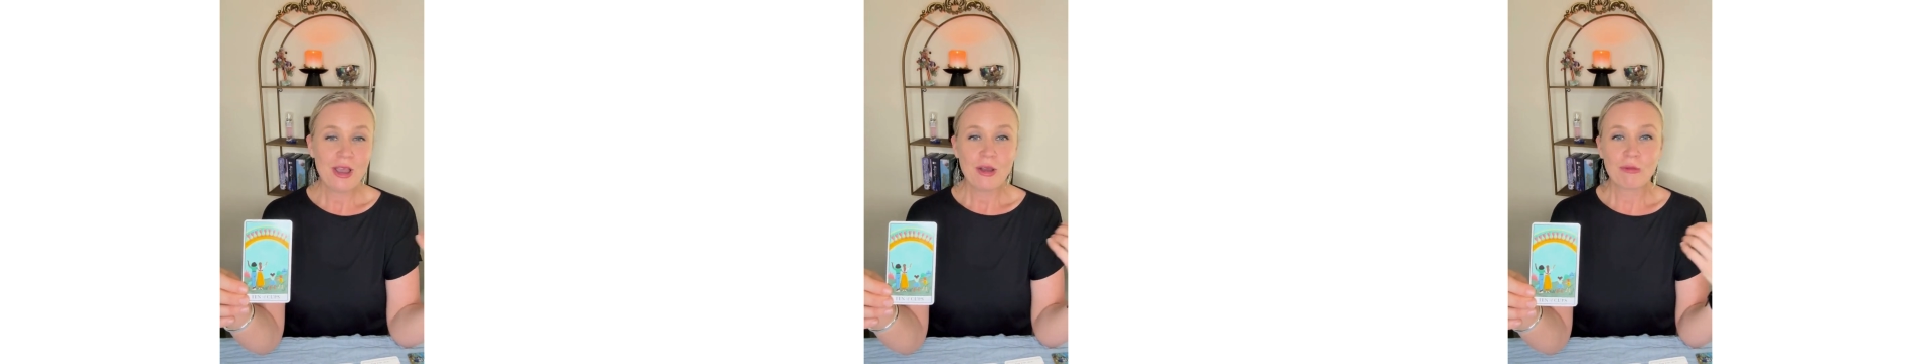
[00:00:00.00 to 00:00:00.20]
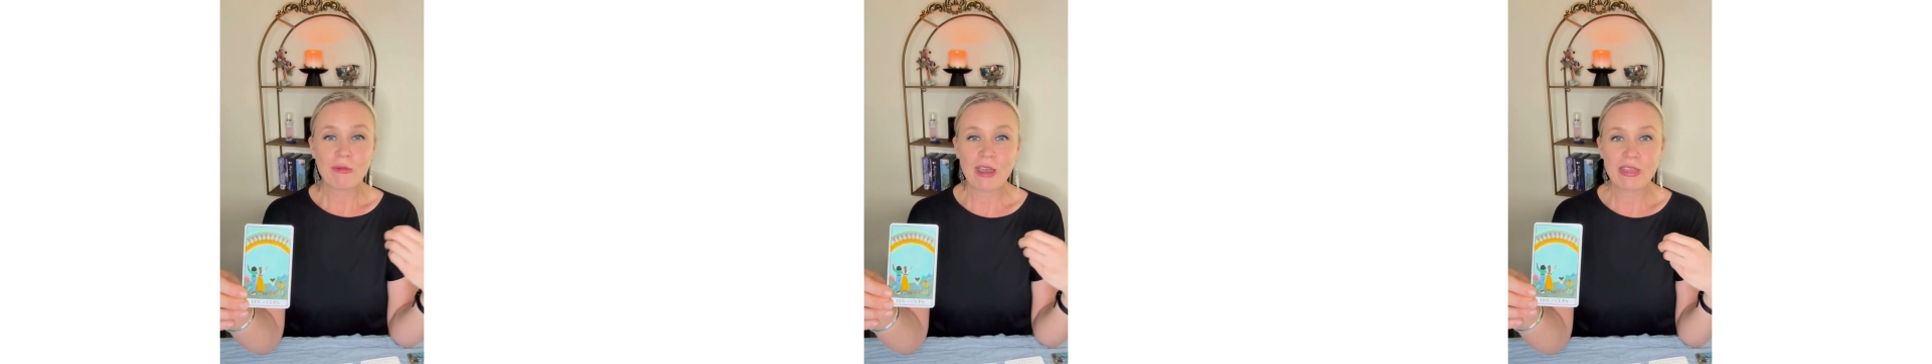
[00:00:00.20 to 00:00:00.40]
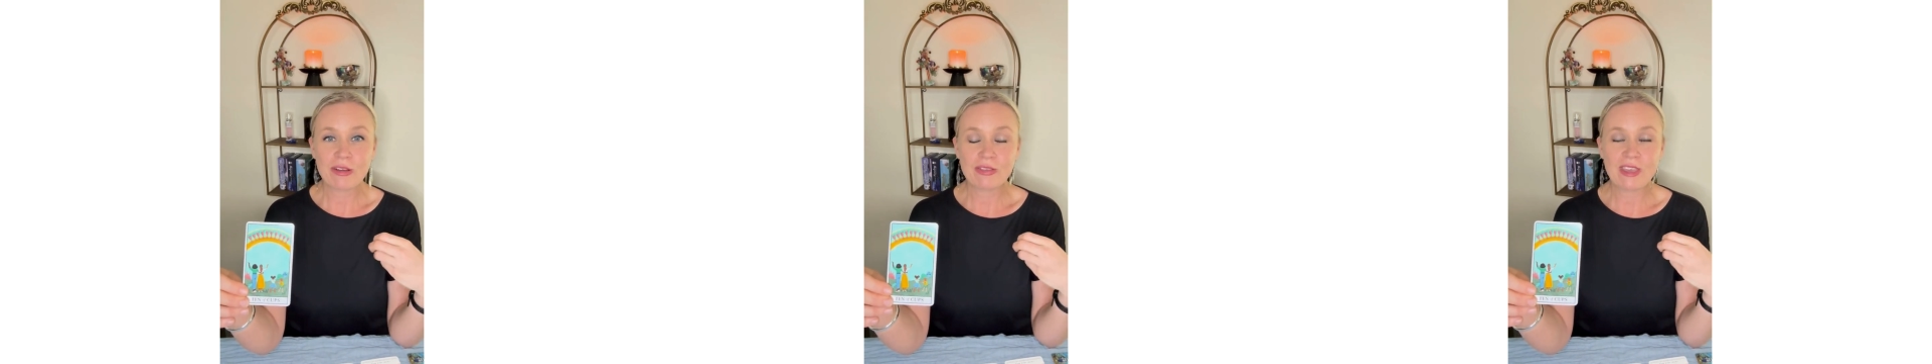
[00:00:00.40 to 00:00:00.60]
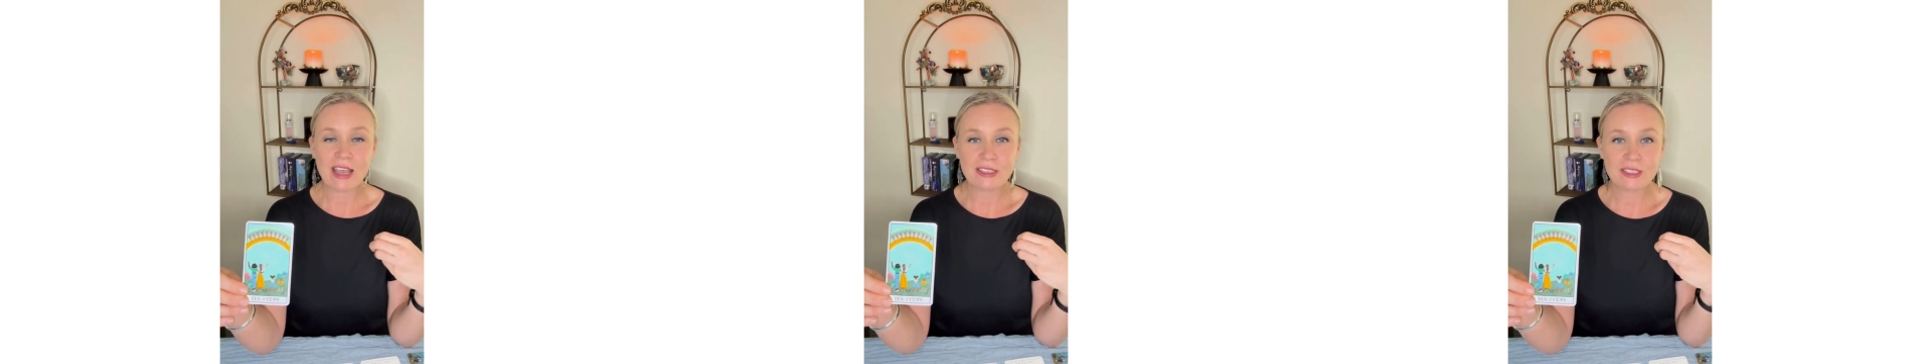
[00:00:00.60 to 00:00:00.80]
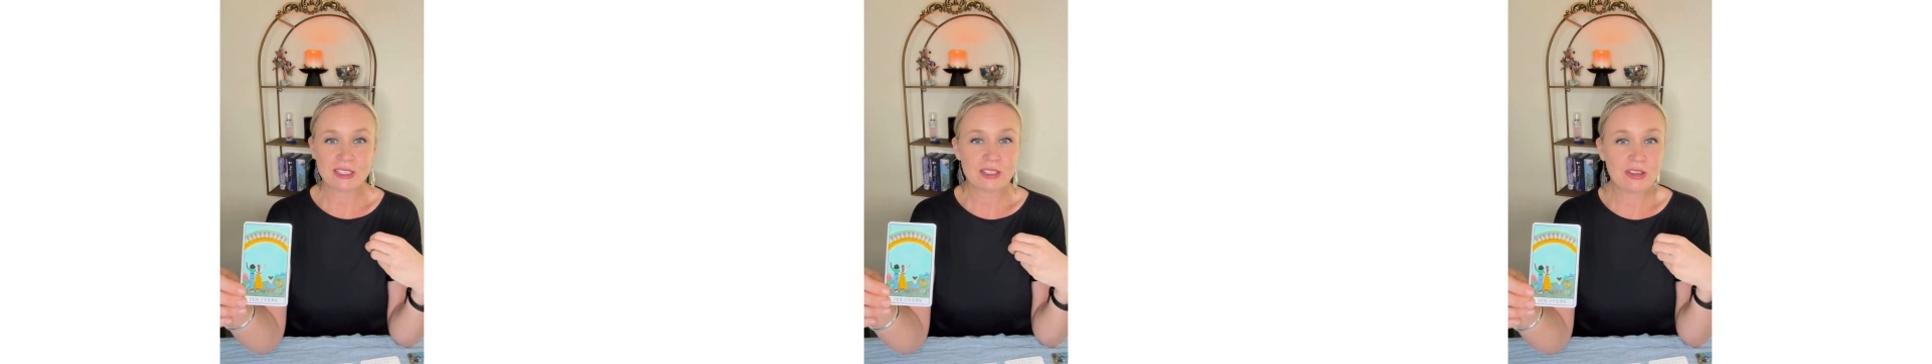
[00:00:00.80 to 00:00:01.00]
whether
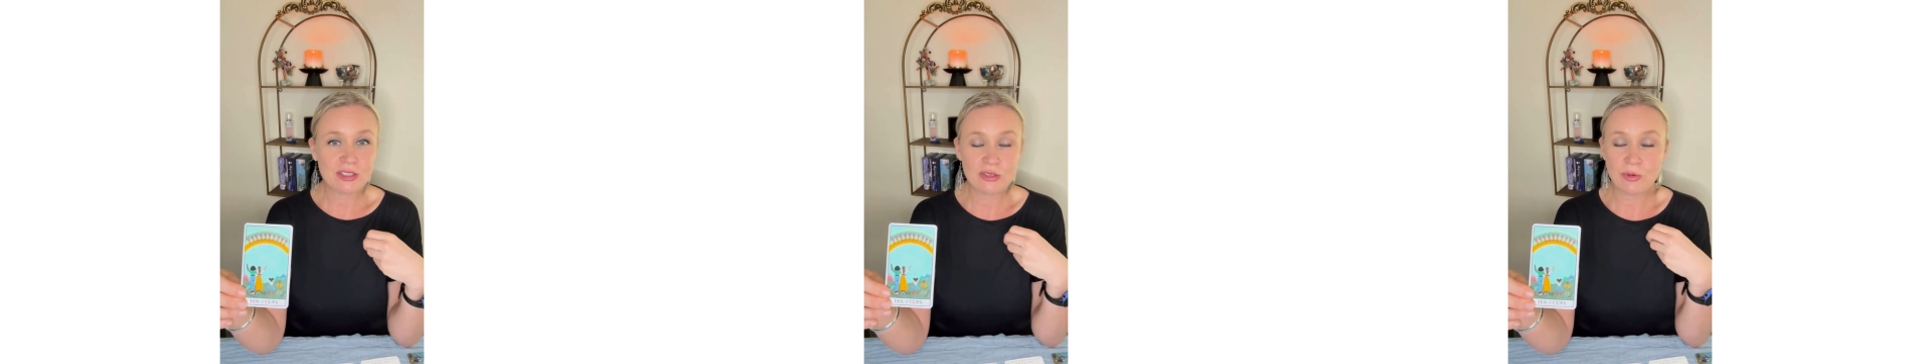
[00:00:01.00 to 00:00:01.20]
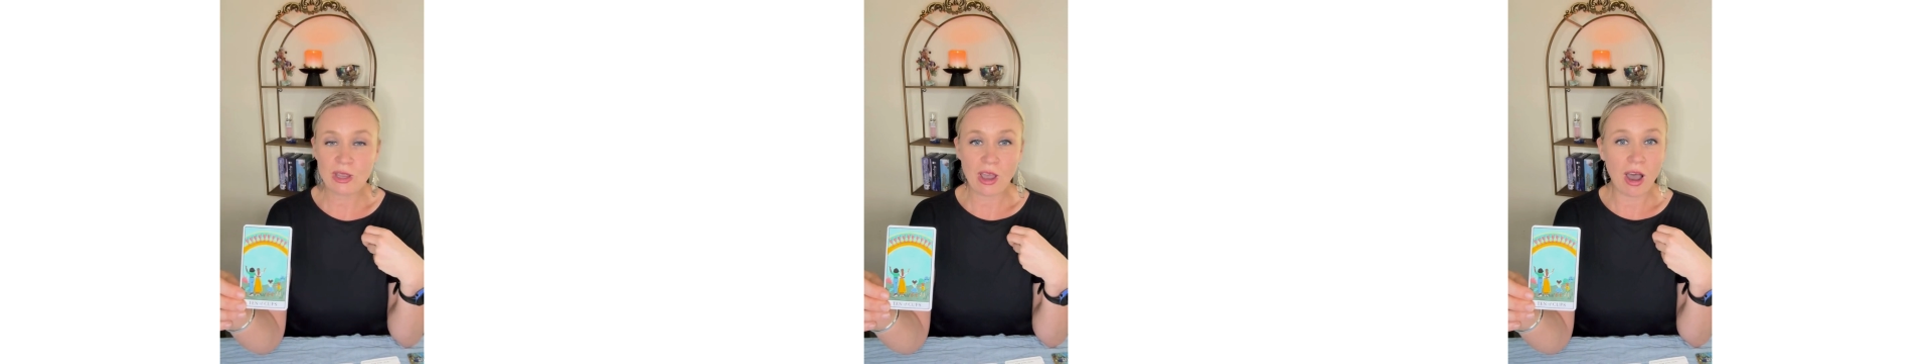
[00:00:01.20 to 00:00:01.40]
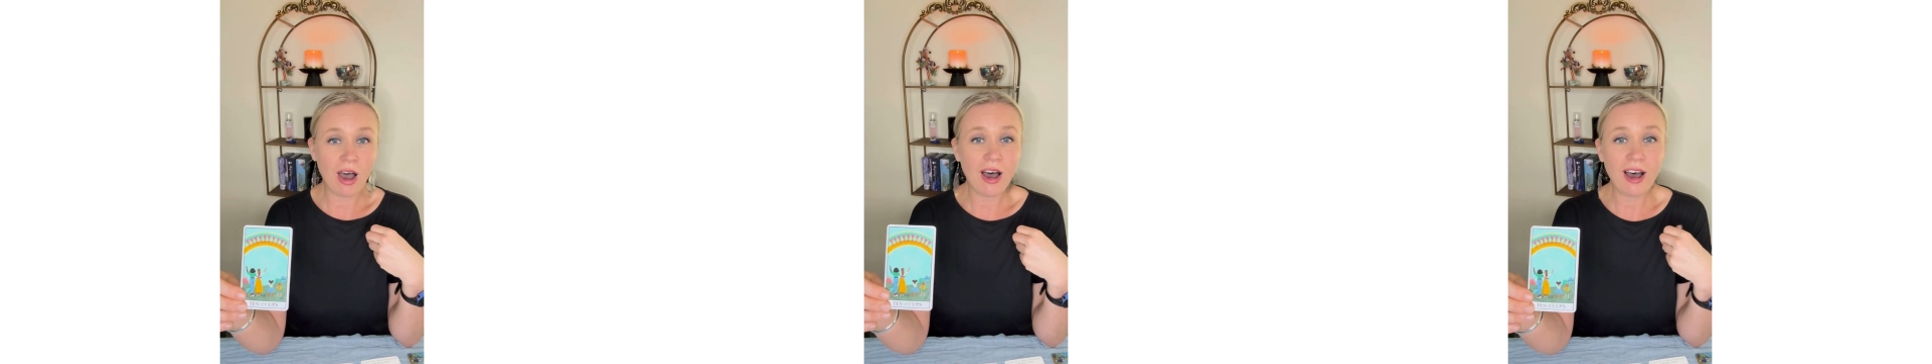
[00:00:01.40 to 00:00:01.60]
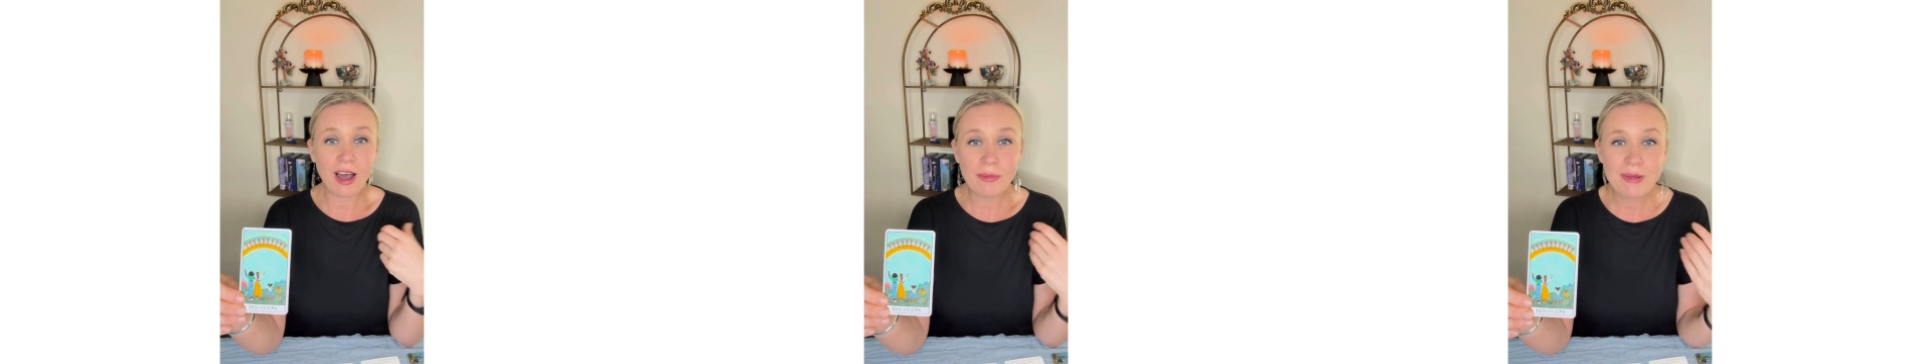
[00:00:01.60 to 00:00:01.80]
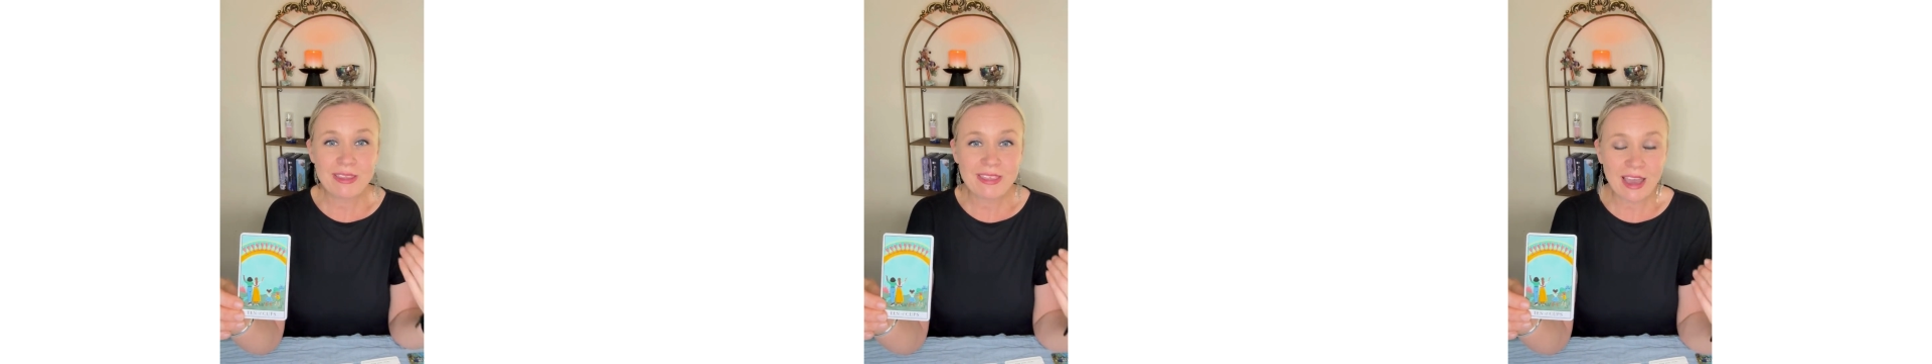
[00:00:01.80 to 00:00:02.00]
that's doing a
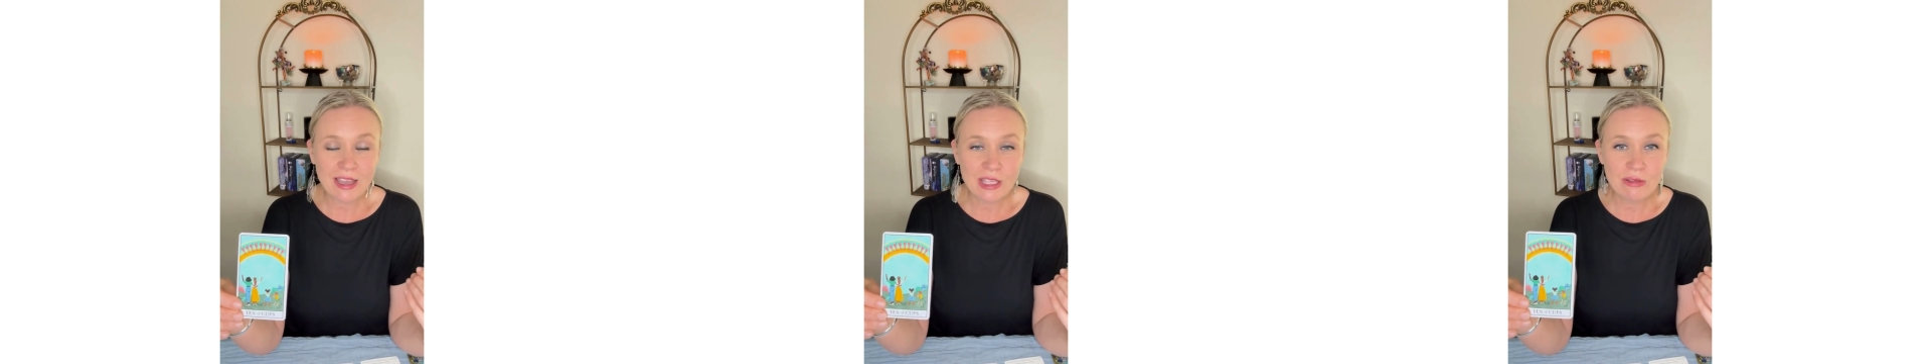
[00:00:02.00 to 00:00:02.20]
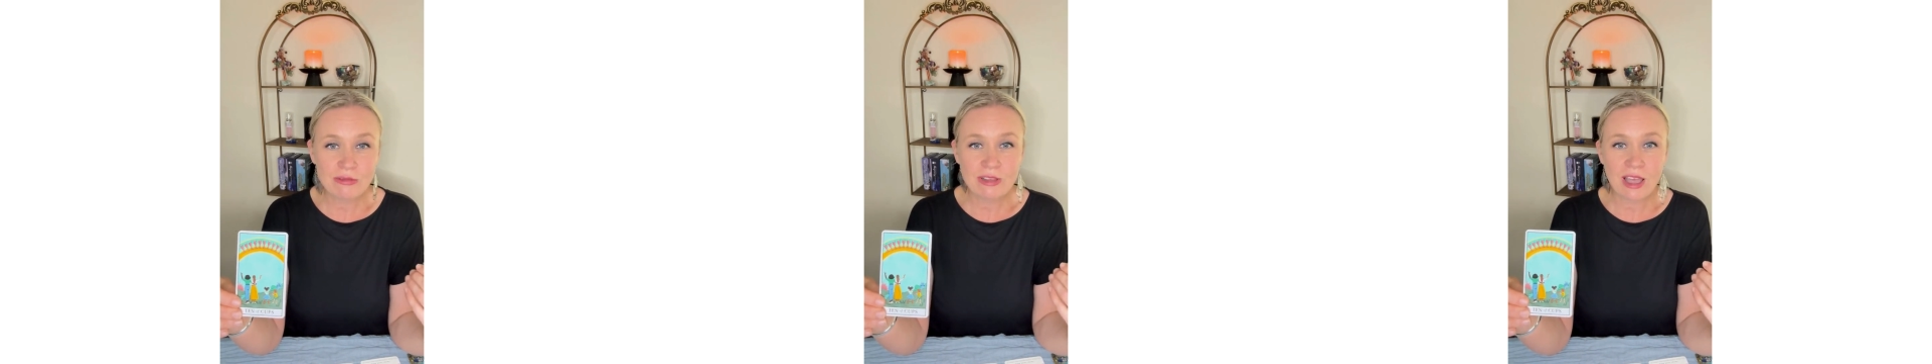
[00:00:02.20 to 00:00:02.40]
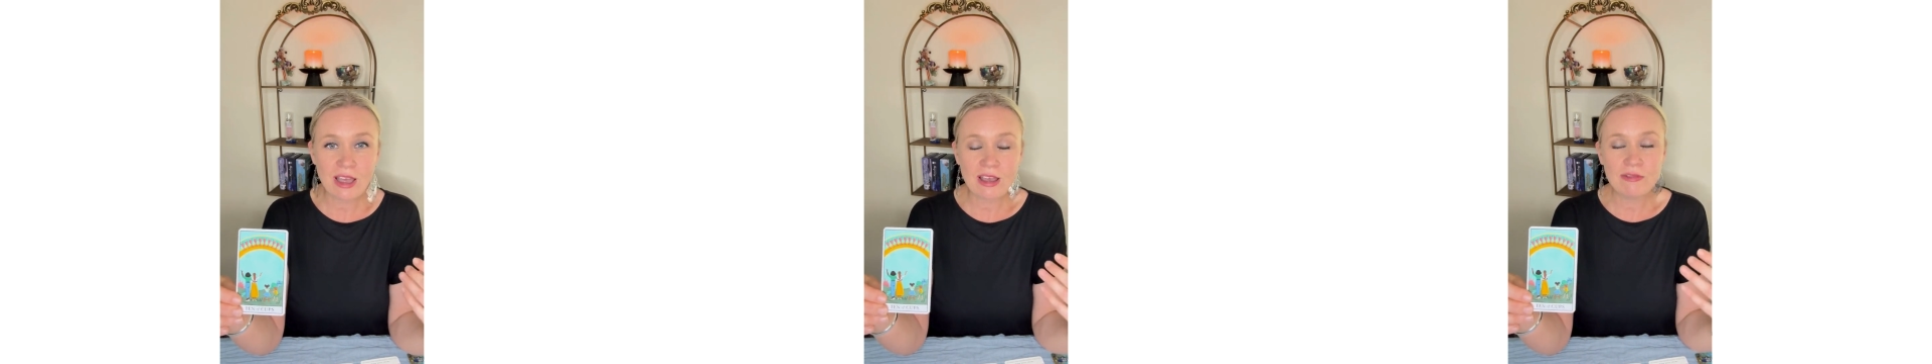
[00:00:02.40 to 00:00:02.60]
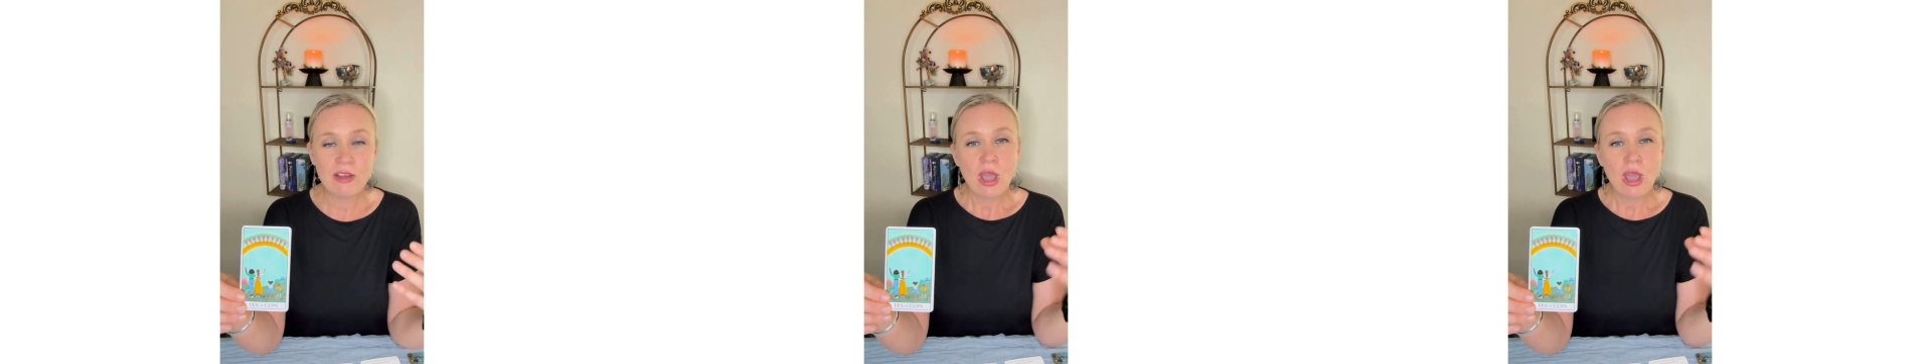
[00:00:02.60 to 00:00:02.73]
hobby that you love,